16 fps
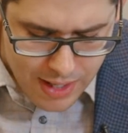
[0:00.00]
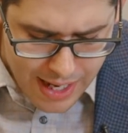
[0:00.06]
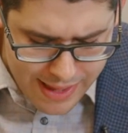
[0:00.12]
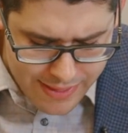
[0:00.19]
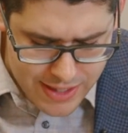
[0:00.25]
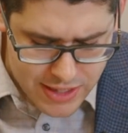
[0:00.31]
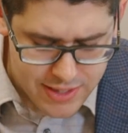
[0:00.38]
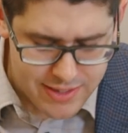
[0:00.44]

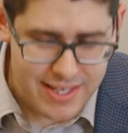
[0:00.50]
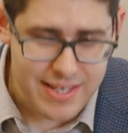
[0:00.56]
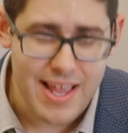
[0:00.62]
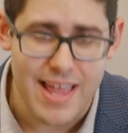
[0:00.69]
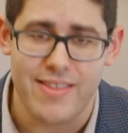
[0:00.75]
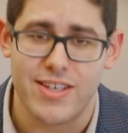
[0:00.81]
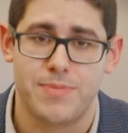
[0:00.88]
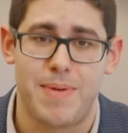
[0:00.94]
in
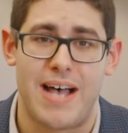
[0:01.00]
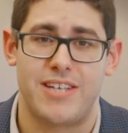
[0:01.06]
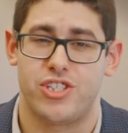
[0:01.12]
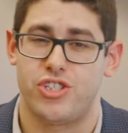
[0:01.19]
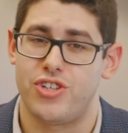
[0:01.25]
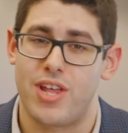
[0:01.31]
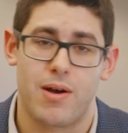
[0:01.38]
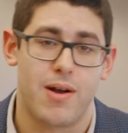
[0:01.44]
this
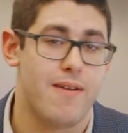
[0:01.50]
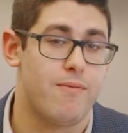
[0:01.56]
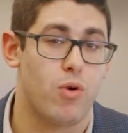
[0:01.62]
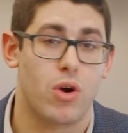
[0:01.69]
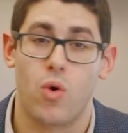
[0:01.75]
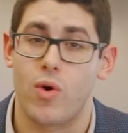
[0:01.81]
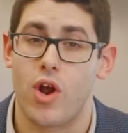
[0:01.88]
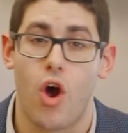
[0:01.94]
passage that if
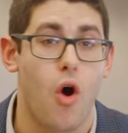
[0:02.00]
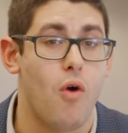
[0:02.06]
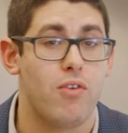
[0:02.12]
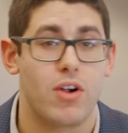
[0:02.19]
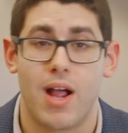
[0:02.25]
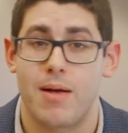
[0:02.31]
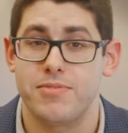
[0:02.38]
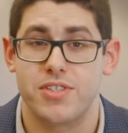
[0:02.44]
we're going to
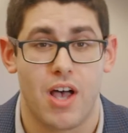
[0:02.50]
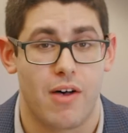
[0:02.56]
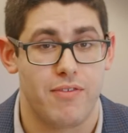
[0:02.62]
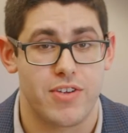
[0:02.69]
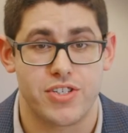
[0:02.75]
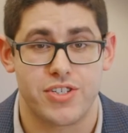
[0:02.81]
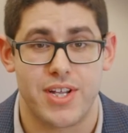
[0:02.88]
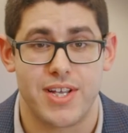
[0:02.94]
overcome
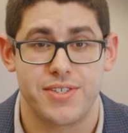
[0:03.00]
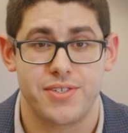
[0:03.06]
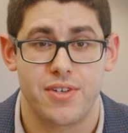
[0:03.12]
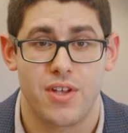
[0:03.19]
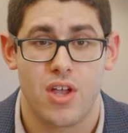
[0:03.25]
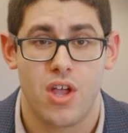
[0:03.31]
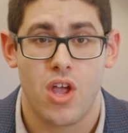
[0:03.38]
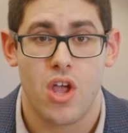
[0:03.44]
selfishness,
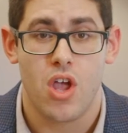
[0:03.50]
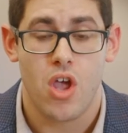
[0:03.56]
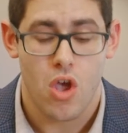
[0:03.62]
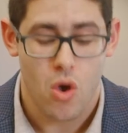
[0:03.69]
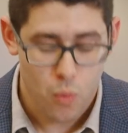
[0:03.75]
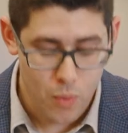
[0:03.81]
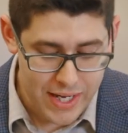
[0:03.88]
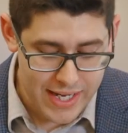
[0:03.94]

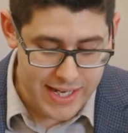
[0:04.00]
we